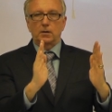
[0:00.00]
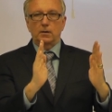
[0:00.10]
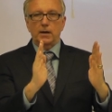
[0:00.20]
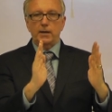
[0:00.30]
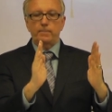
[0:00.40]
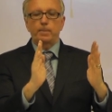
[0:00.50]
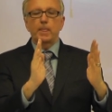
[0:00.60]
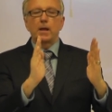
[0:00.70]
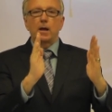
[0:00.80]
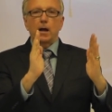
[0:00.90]
All right?
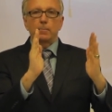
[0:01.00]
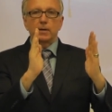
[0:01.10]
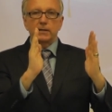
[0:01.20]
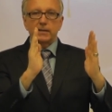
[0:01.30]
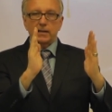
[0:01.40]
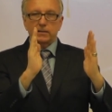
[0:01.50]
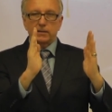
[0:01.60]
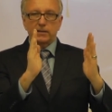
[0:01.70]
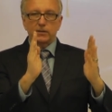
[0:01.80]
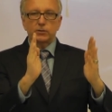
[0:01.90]
I'm going to take the
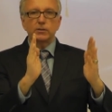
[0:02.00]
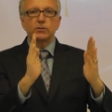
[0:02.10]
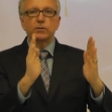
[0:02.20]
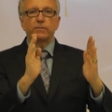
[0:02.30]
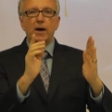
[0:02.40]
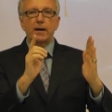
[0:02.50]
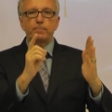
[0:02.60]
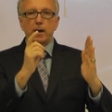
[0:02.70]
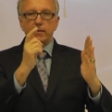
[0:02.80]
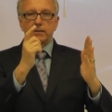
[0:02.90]
distance
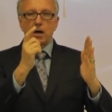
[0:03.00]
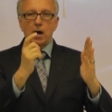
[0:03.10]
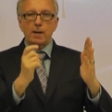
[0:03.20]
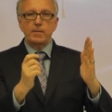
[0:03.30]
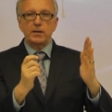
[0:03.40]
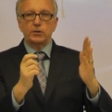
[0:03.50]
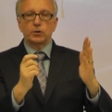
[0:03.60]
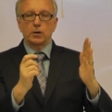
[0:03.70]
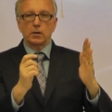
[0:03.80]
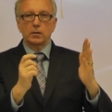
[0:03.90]
divided by the time that it
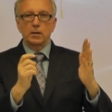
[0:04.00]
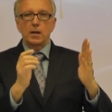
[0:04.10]
took,